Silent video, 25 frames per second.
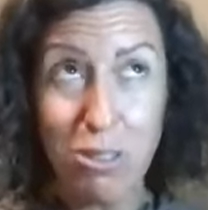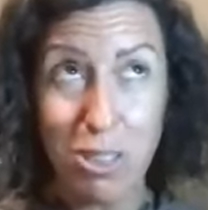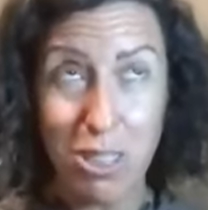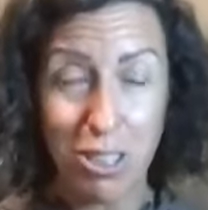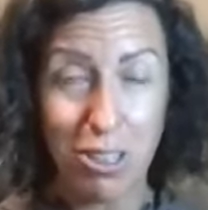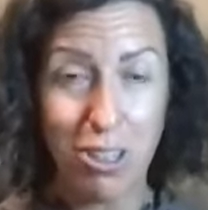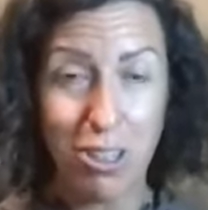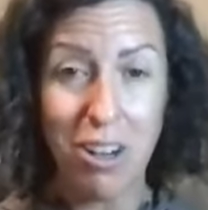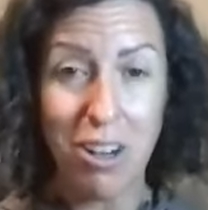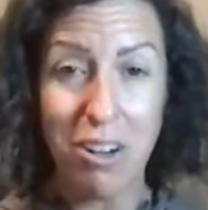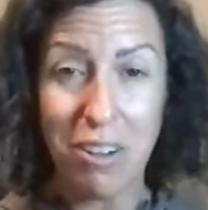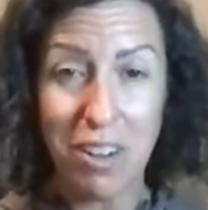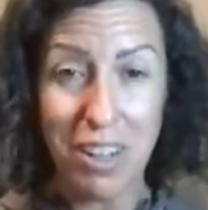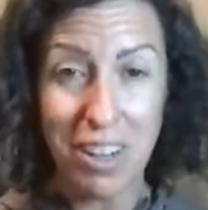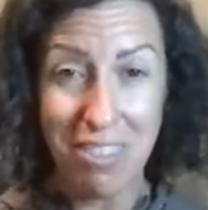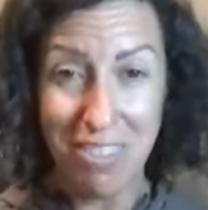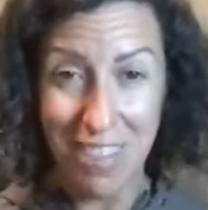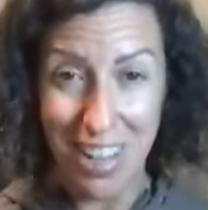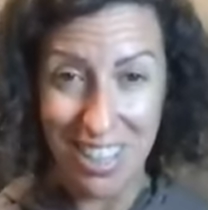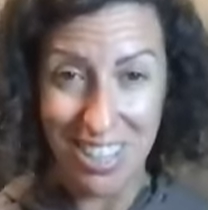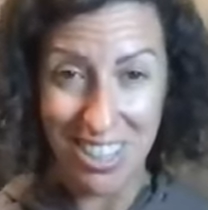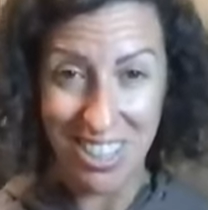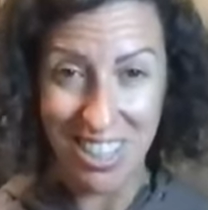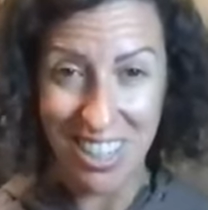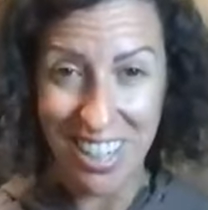your own
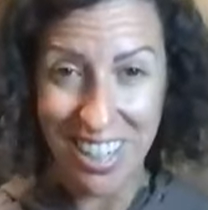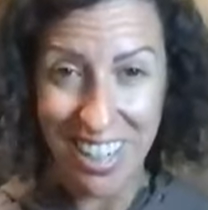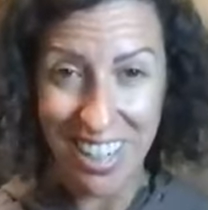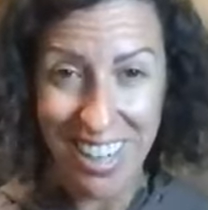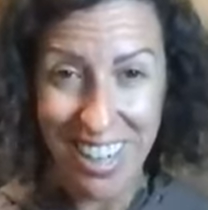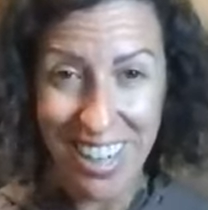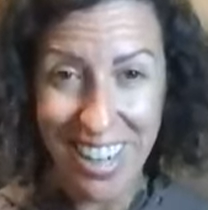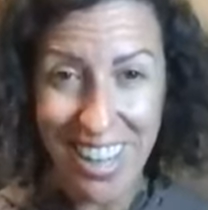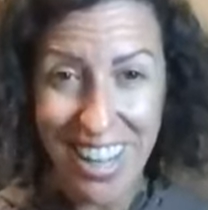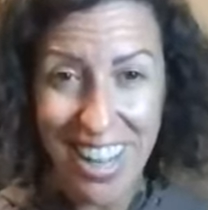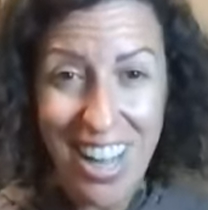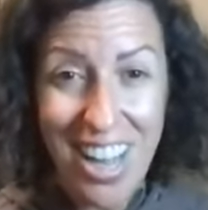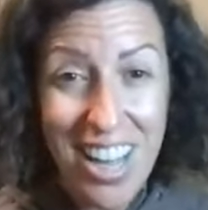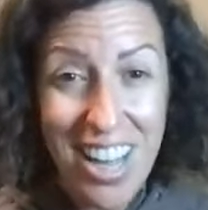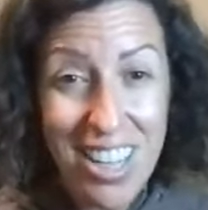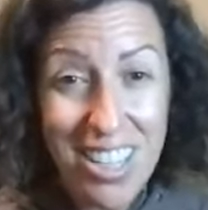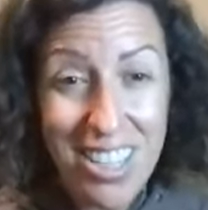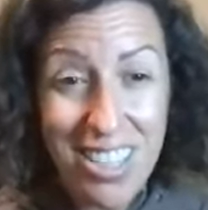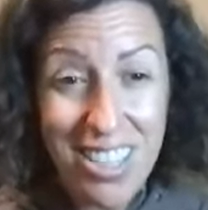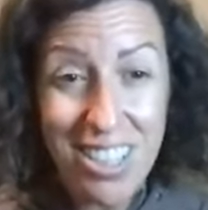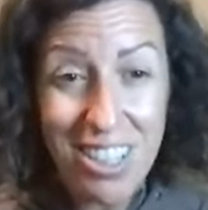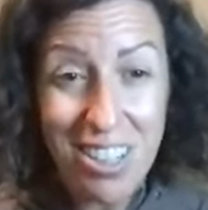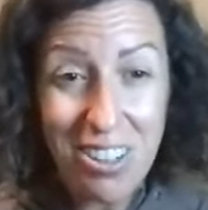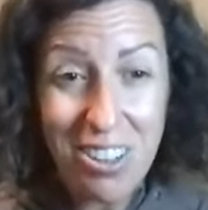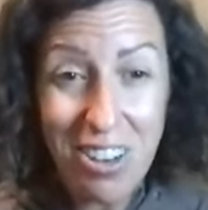adventure.
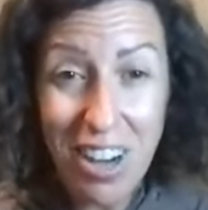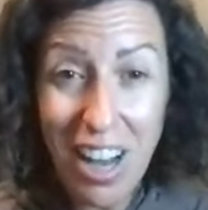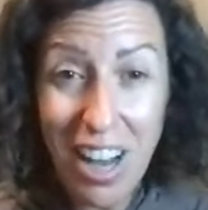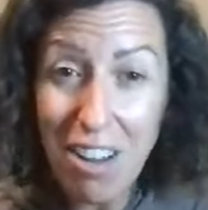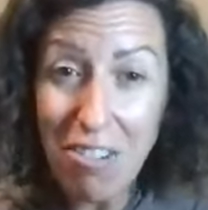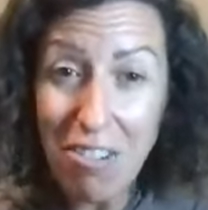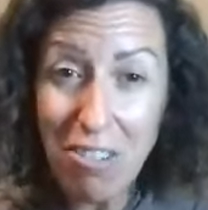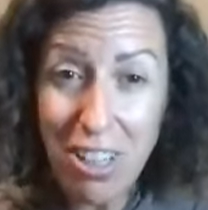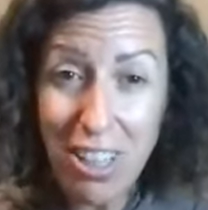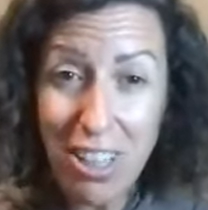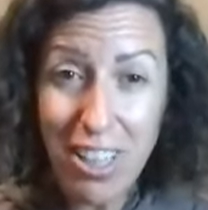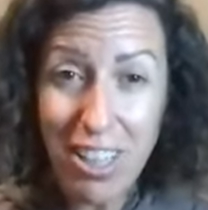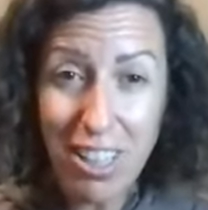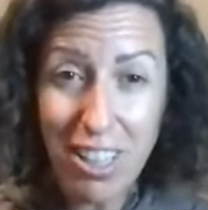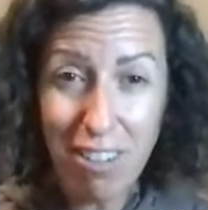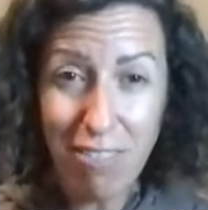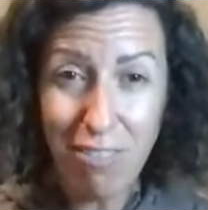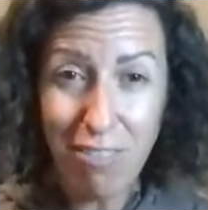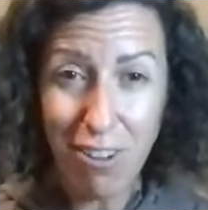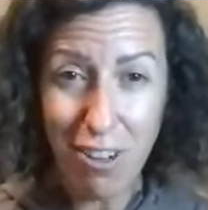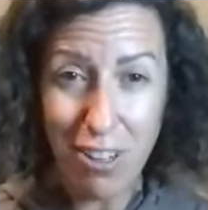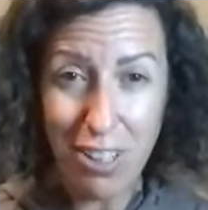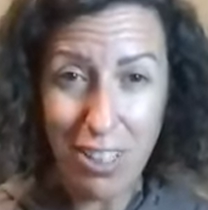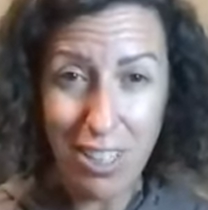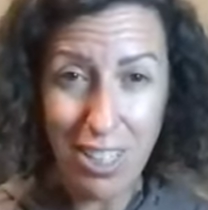So I really look
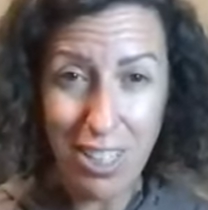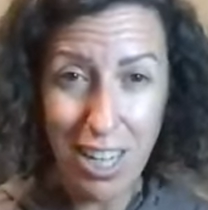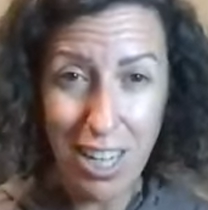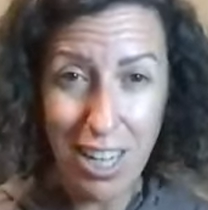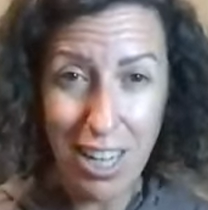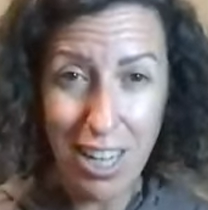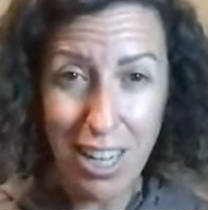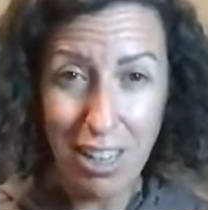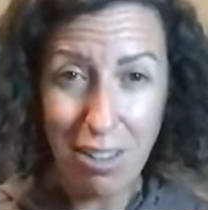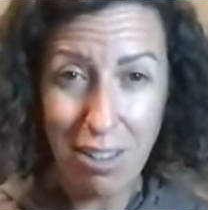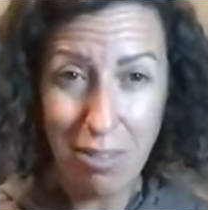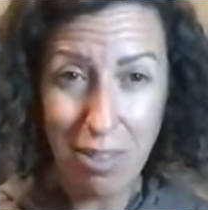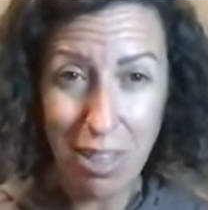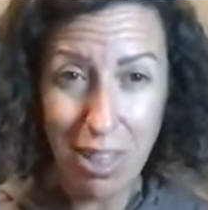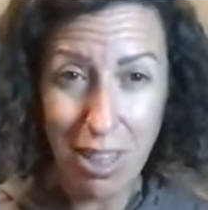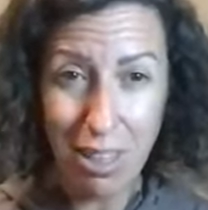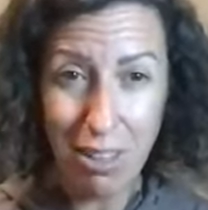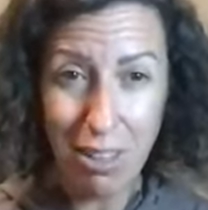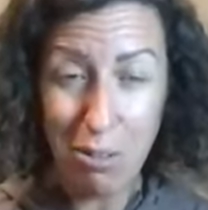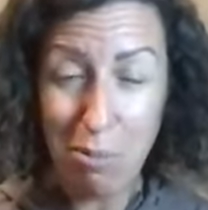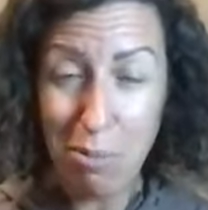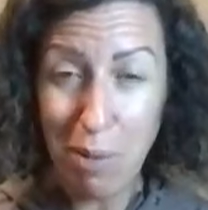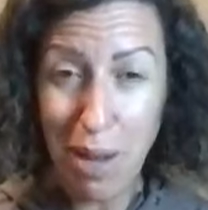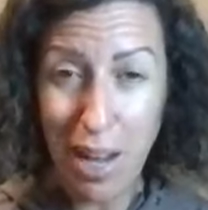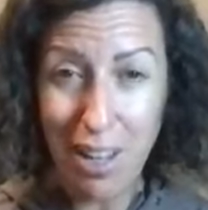forward to talking with
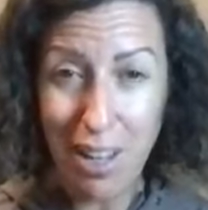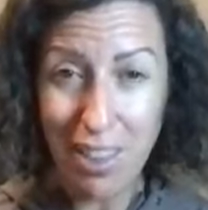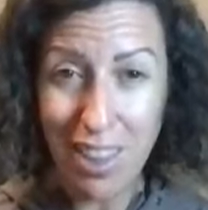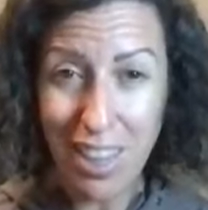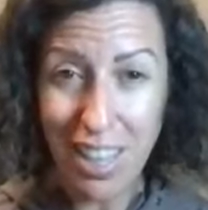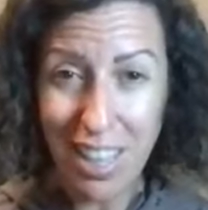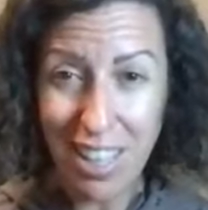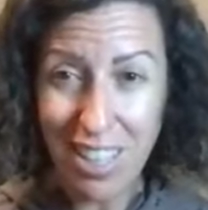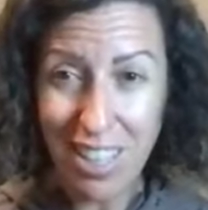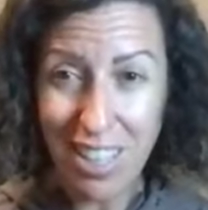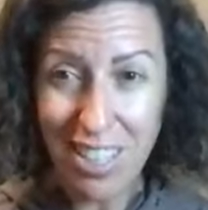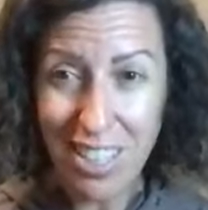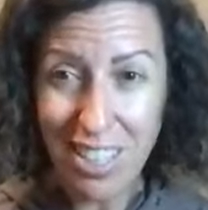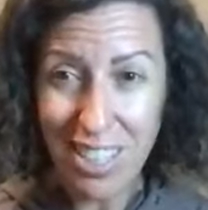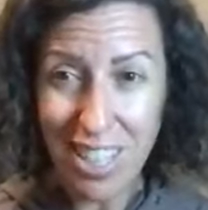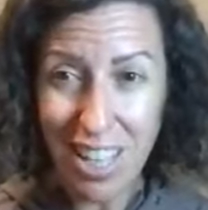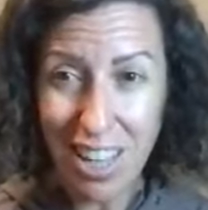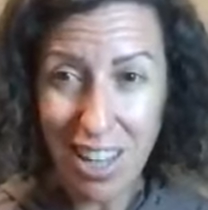you about this.